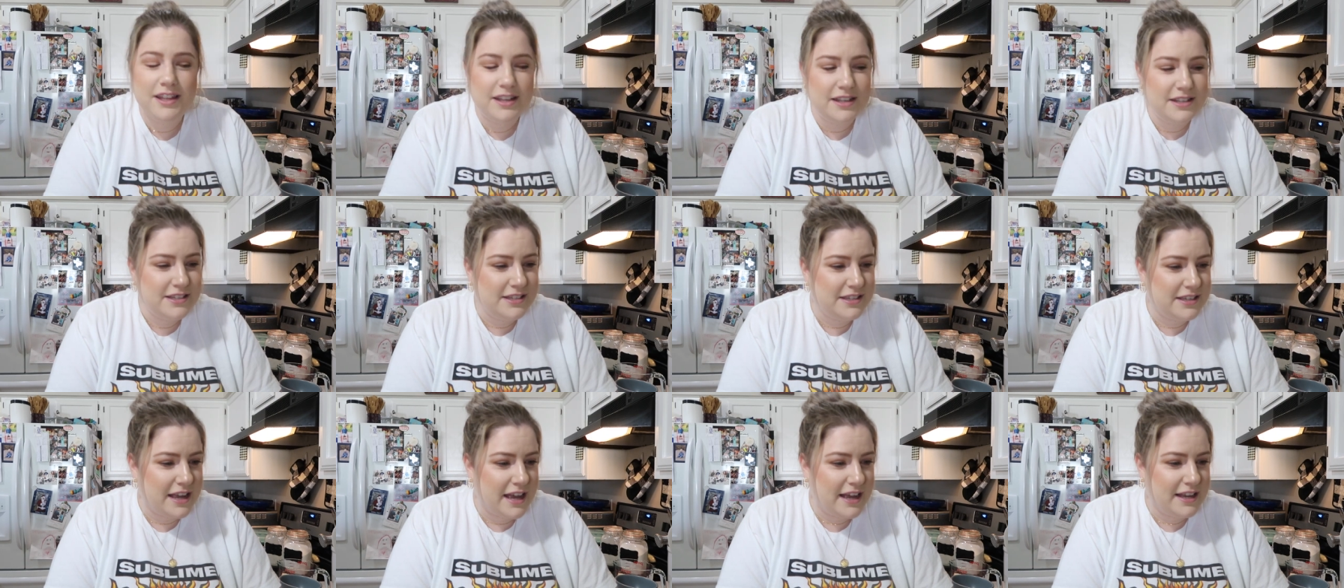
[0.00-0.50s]
this
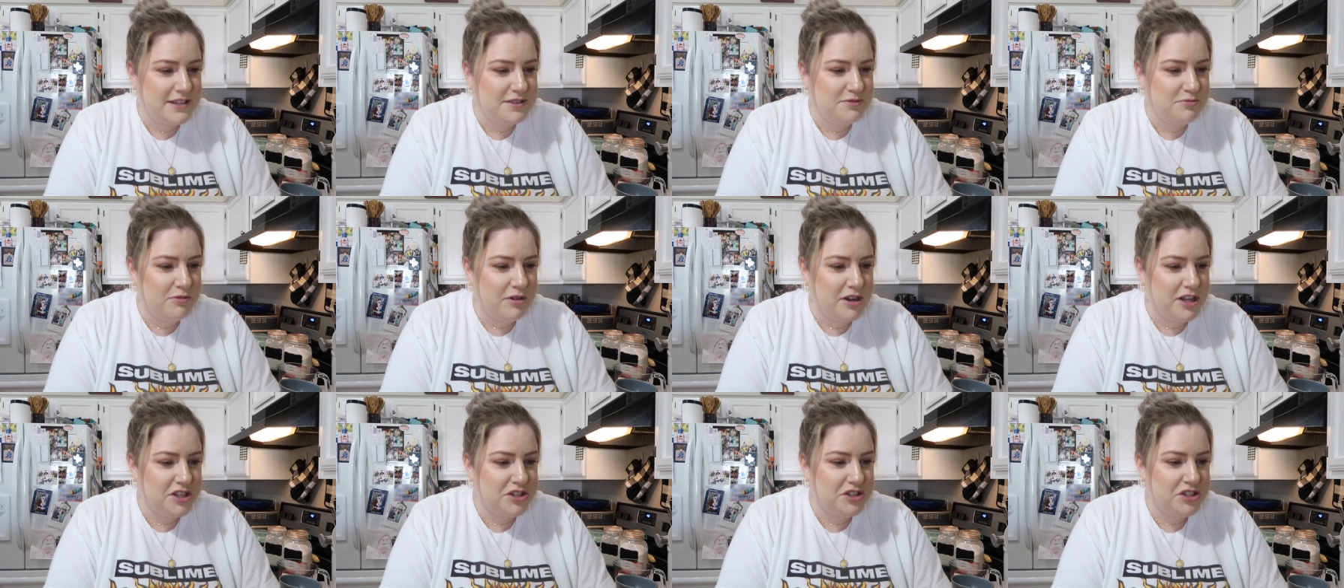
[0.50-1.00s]
says,
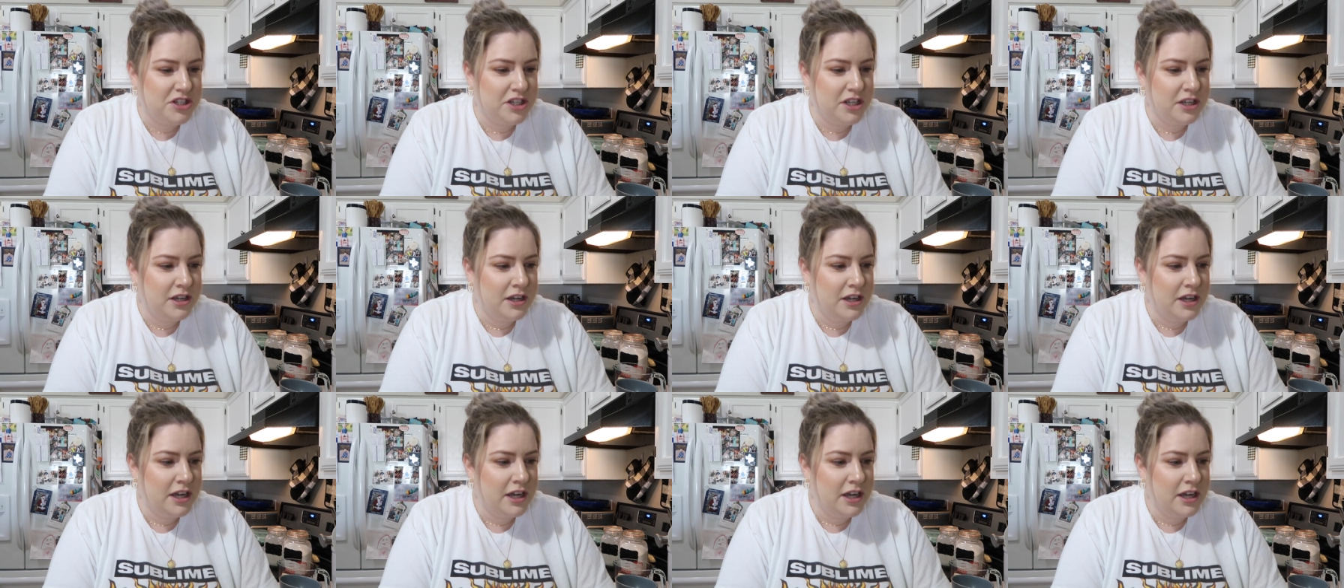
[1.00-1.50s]
which
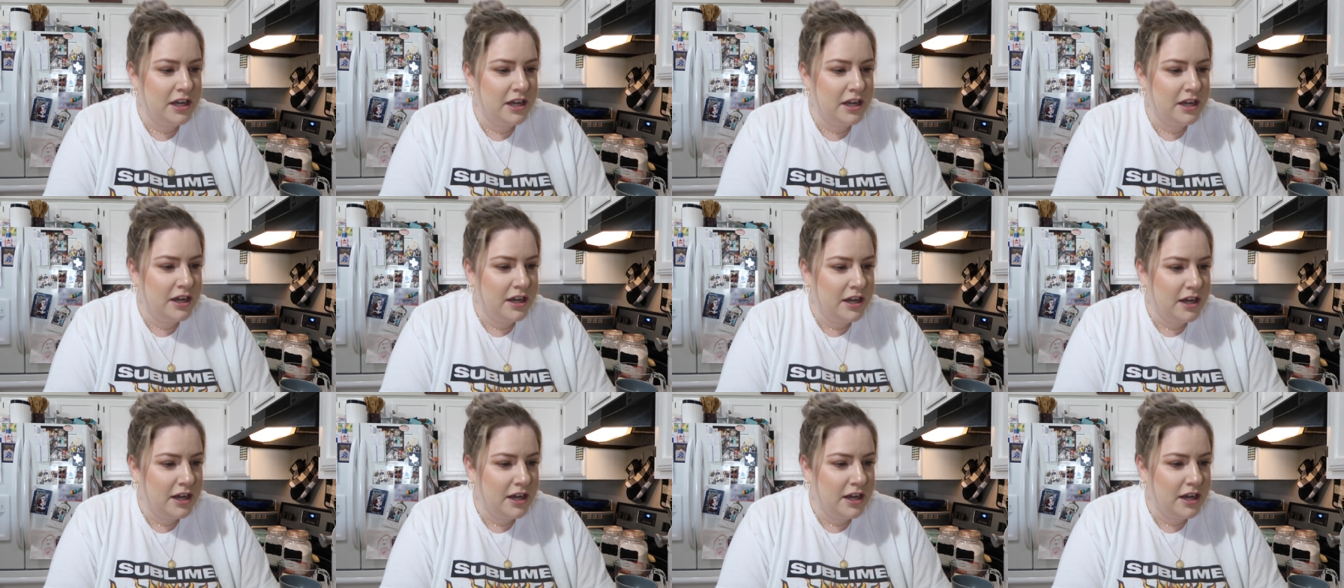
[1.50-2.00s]

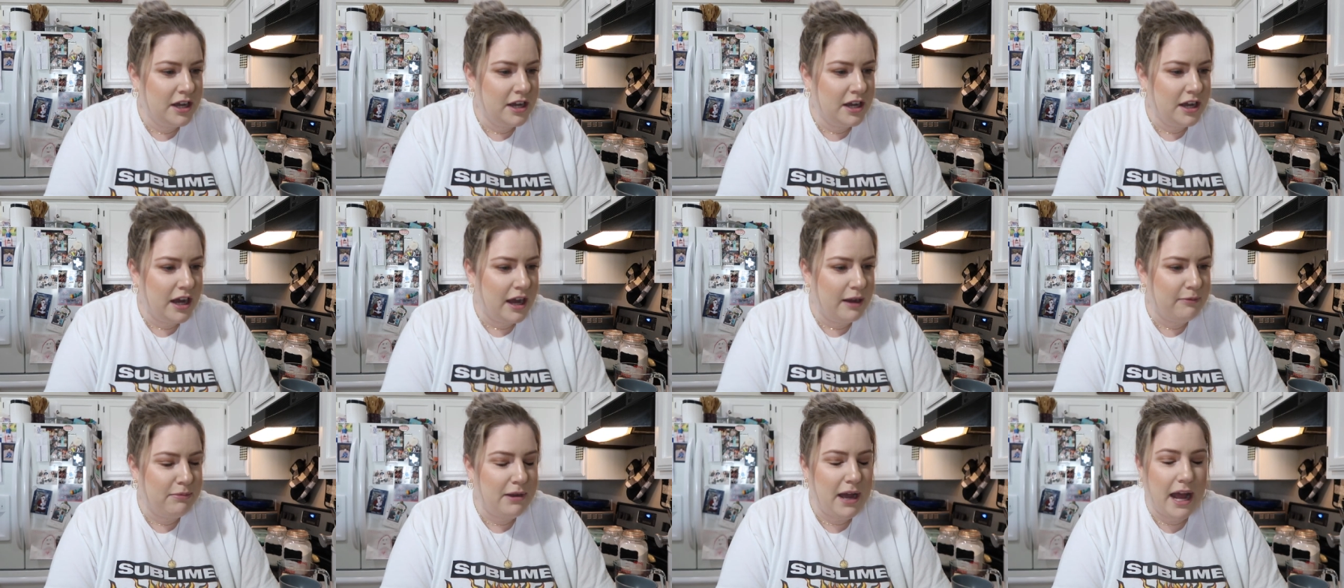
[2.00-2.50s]

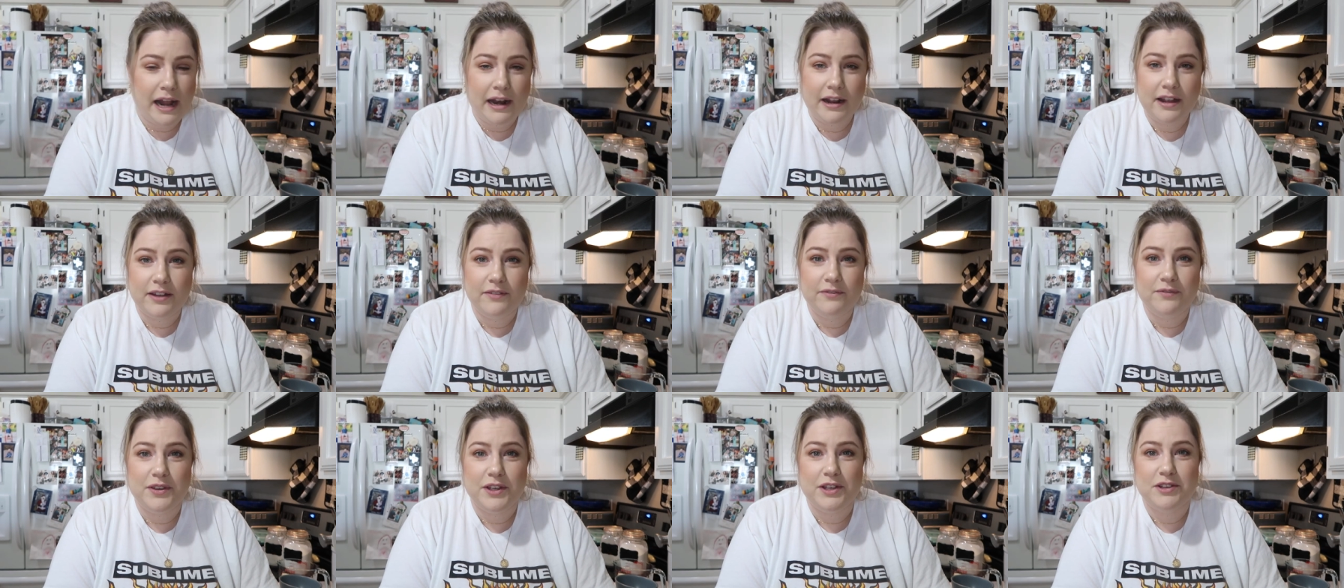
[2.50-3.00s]
I'm kind of
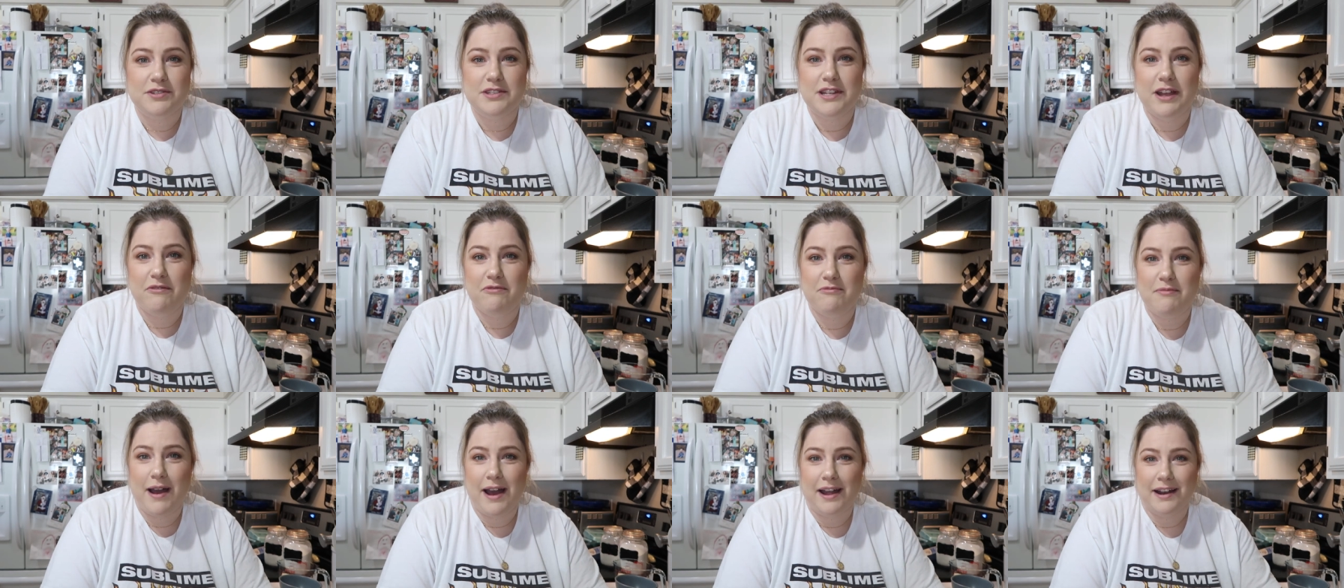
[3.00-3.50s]
confused,
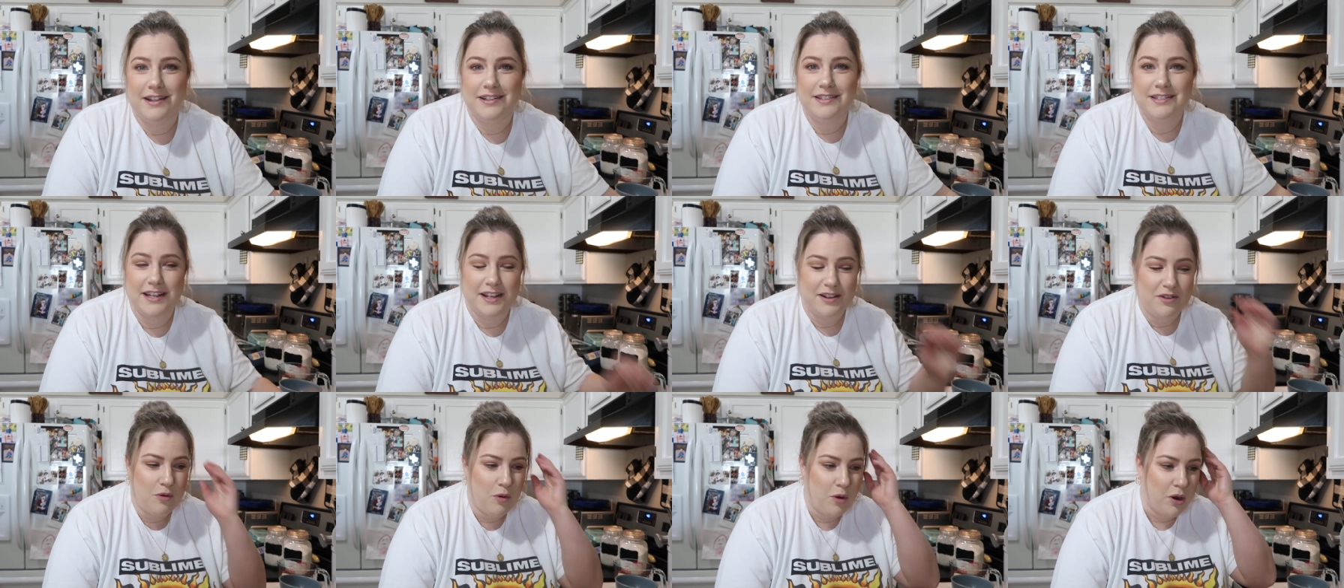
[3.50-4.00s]
never mind, it
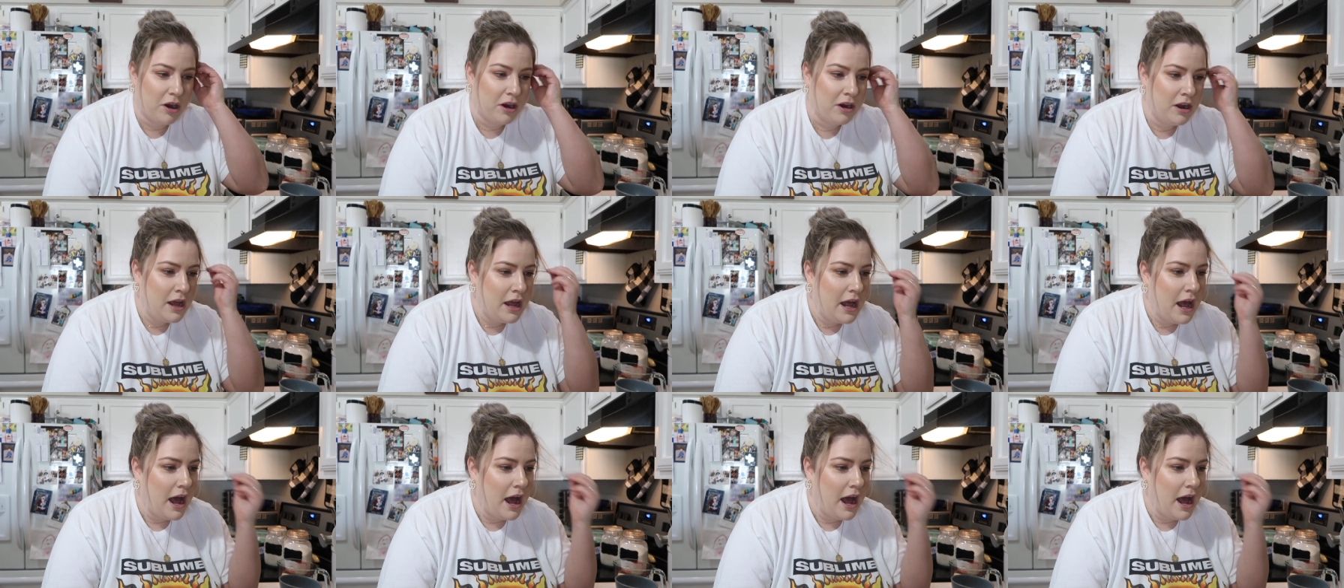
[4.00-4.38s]
said or.